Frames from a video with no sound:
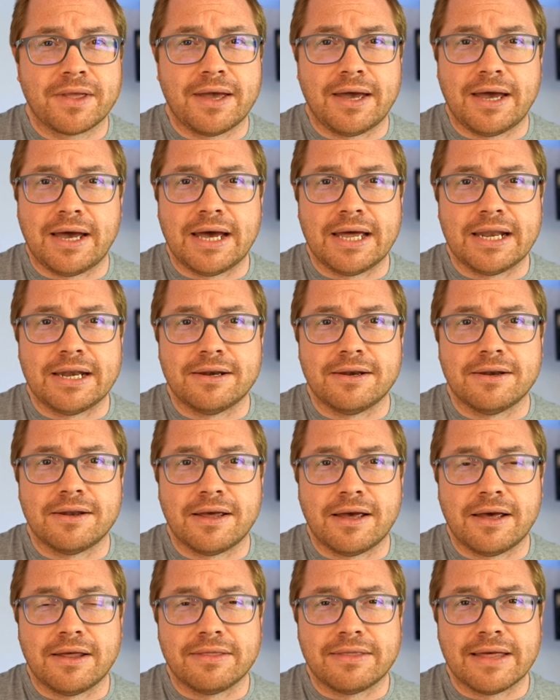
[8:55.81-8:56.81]
And
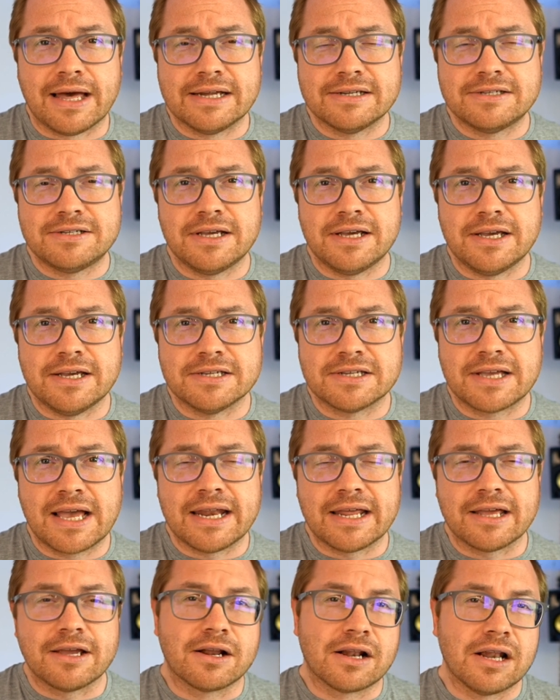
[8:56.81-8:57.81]
that is
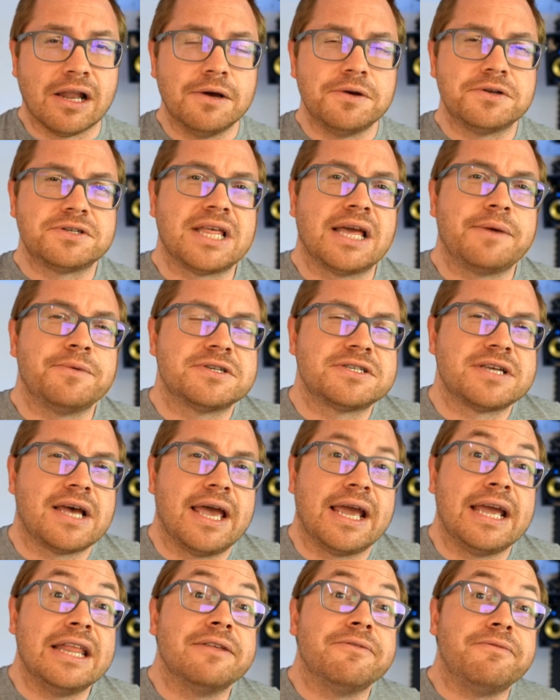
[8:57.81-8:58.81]
getting close, they were
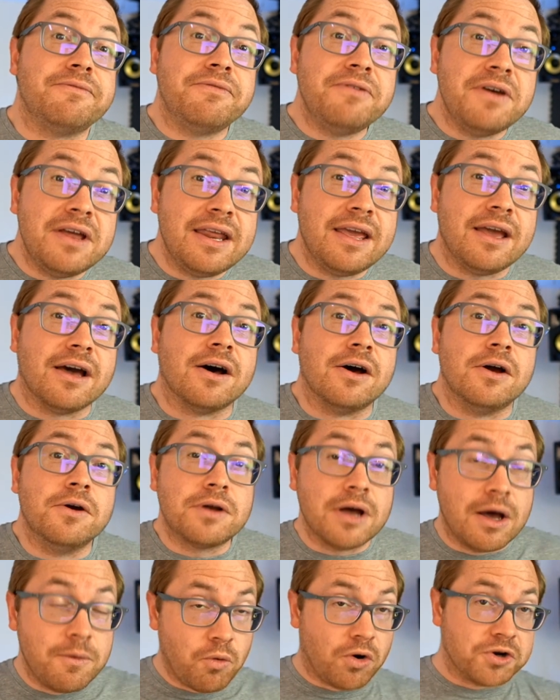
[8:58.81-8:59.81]
saying in the video.
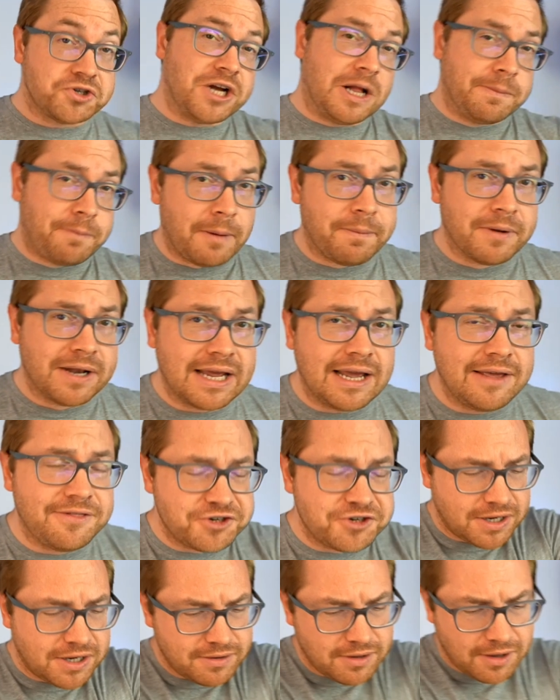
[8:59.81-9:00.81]
Go and watch it. I'll pop a link in the
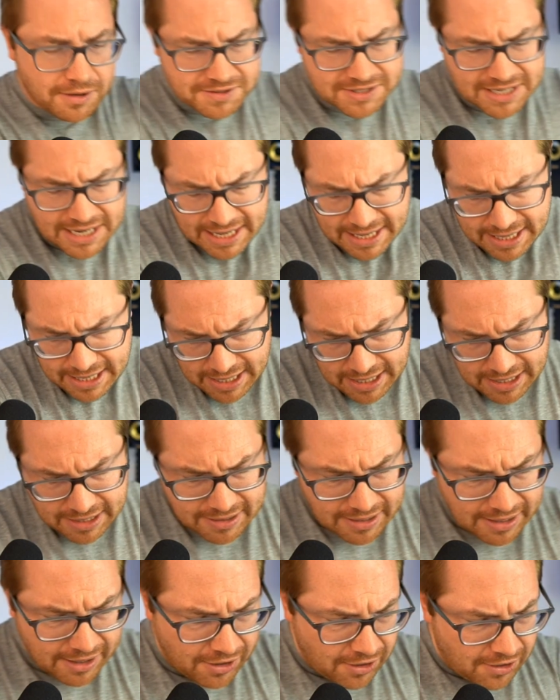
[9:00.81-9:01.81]
notes
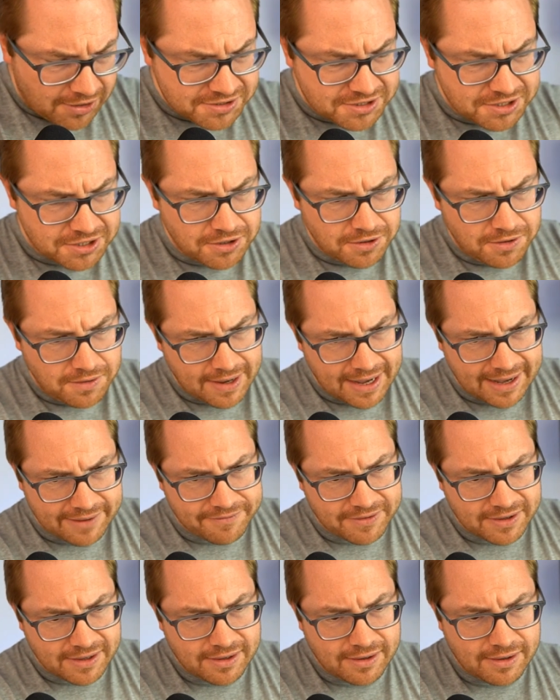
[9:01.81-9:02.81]
to
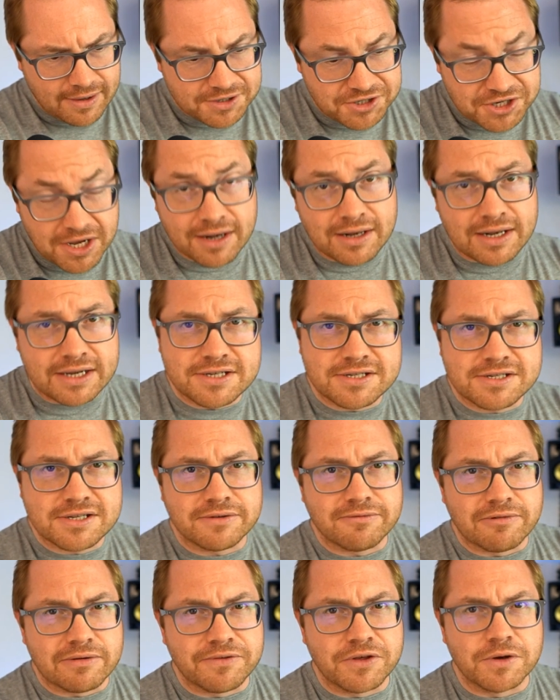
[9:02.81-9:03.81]
having journalists
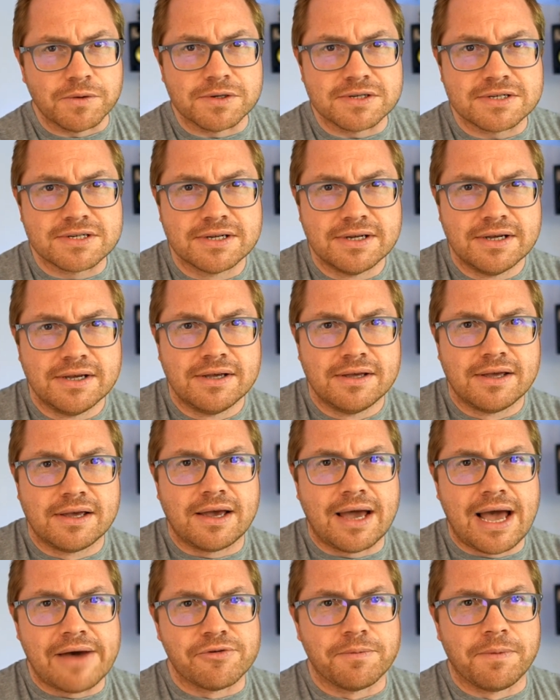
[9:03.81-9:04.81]
and reviewers
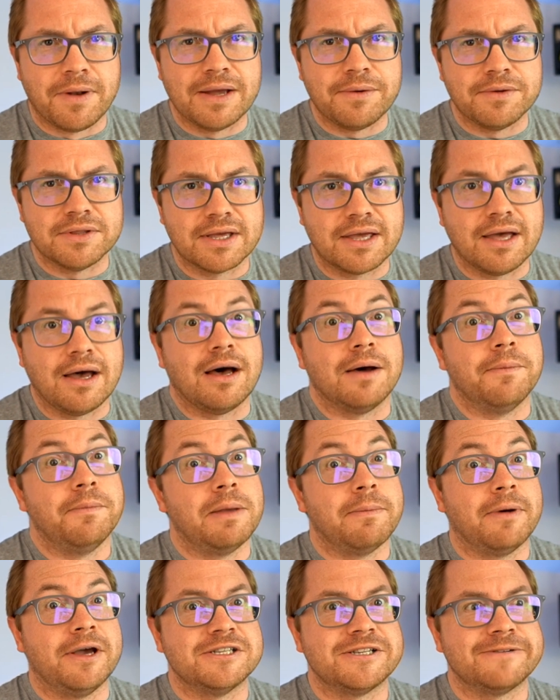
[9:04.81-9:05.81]
have a play with the car. Be
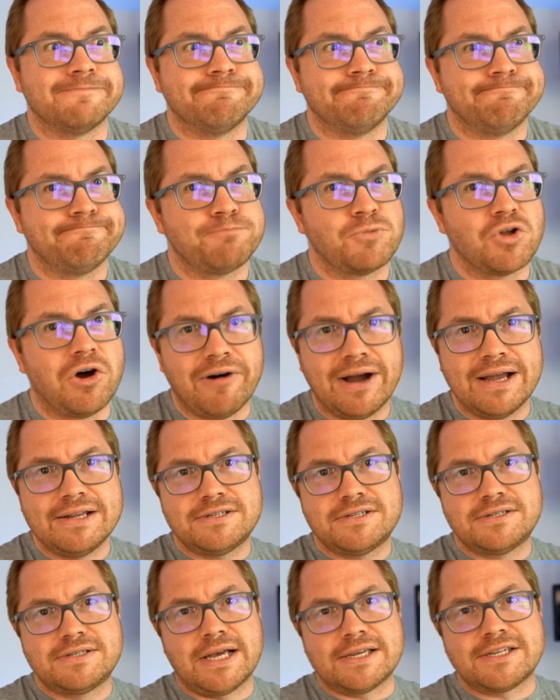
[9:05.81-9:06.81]
amazing. All
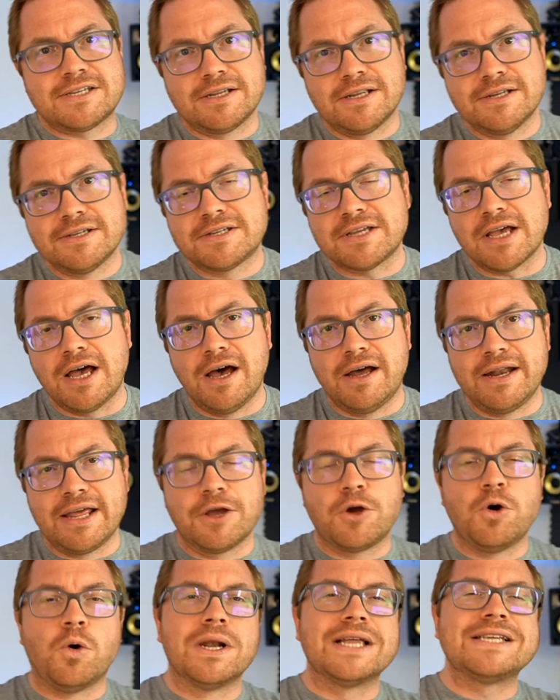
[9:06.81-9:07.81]
right, Tesla's earning
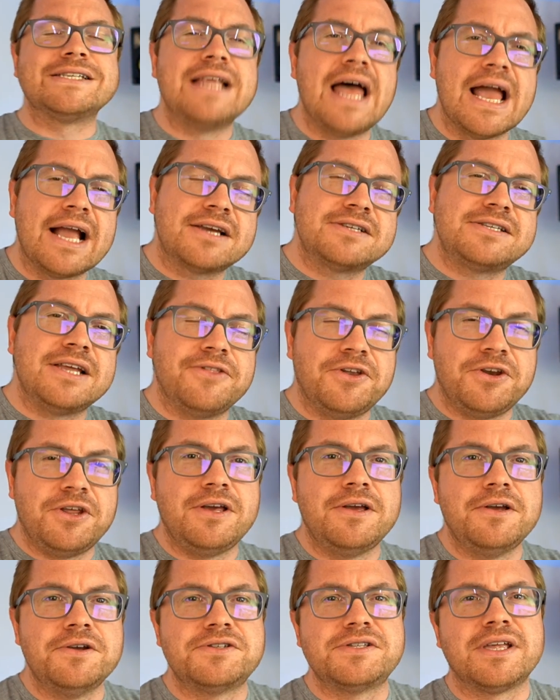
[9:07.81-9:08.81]
call is next in the
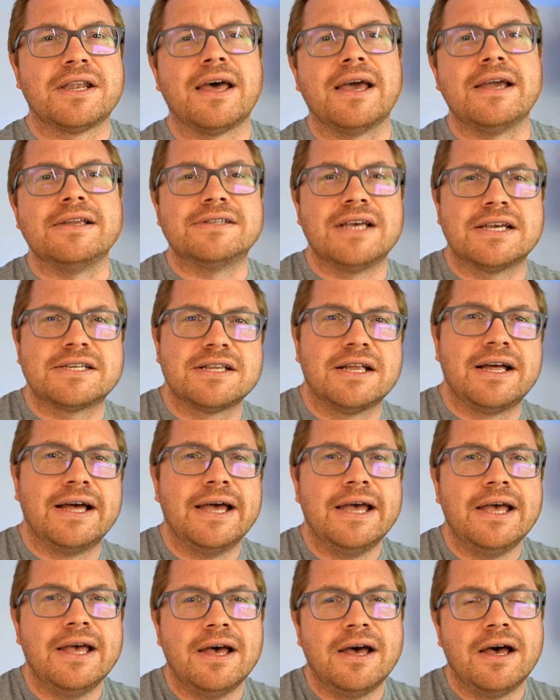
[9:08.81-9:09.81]
news today. Tesla
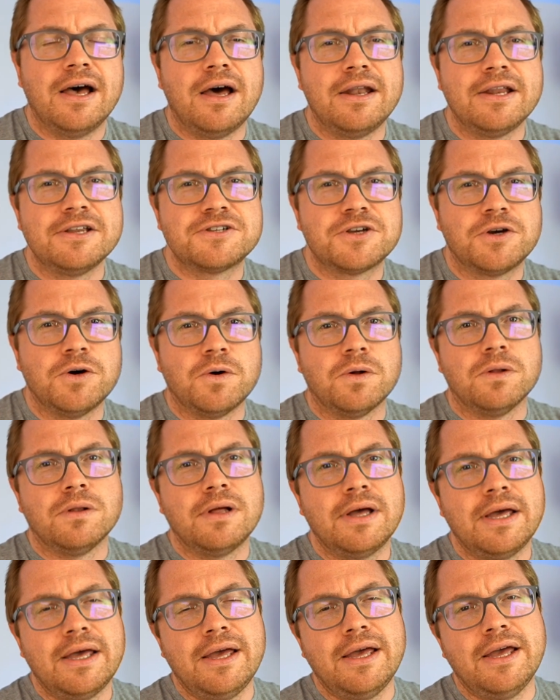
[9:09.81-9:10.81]
earnings
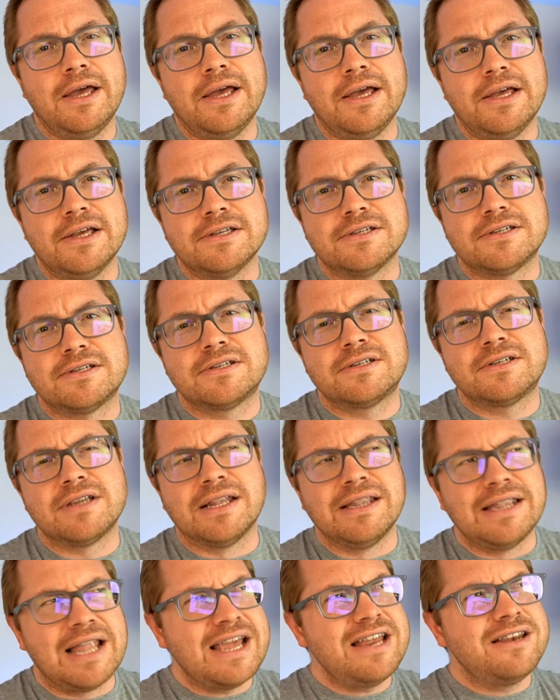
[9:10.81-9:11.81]
call is
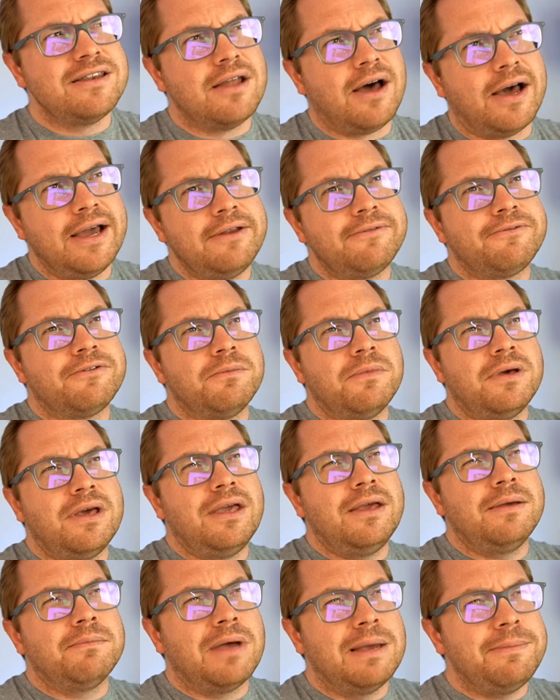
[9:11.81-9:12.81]
late night for
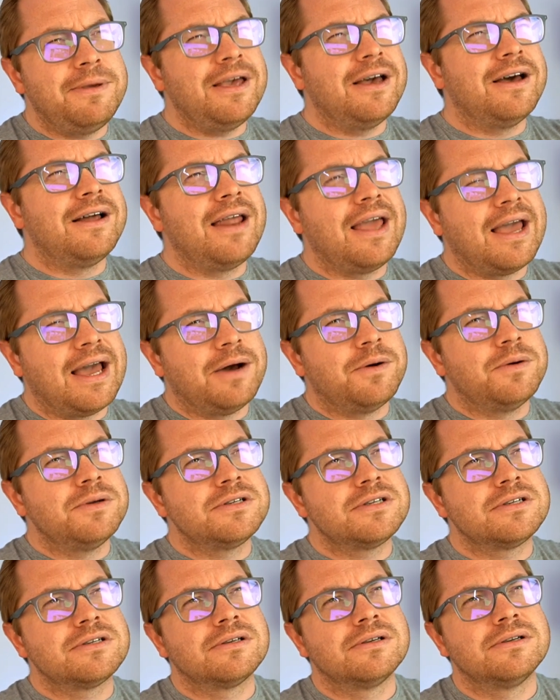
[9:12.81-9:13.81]
me, maybe early
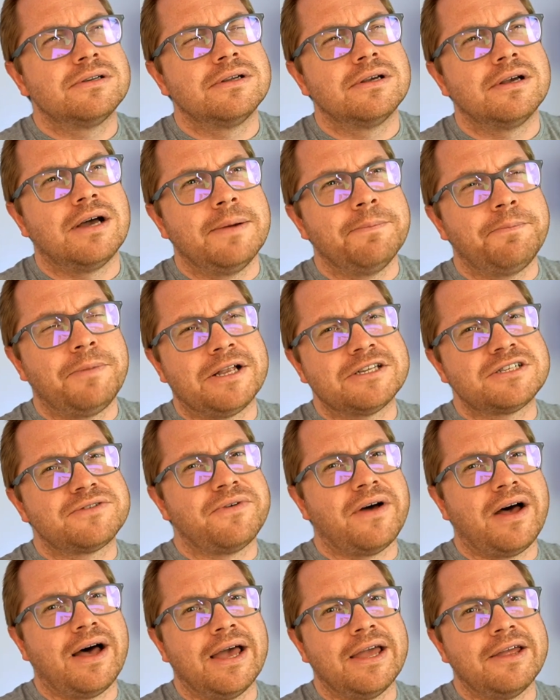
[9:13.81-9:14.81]
hours. I'm
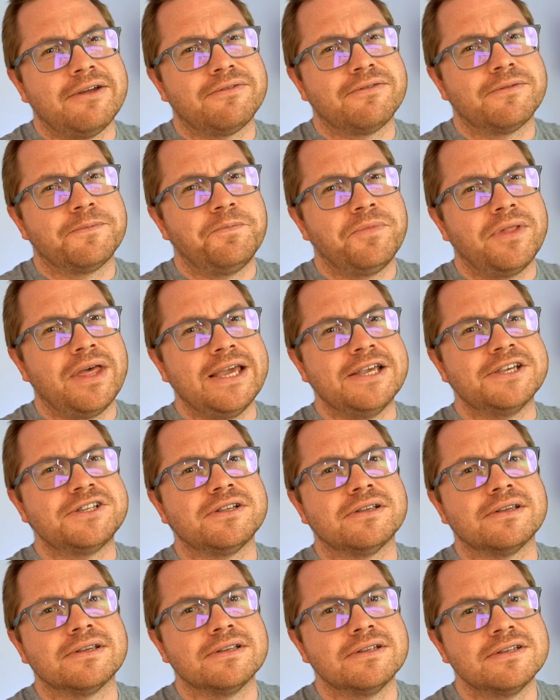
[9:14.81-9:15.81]
+5
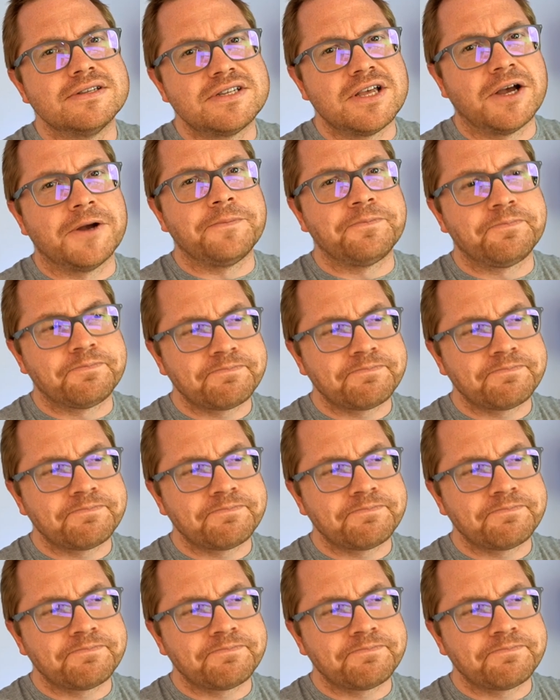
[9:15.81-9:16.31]
Eastern, so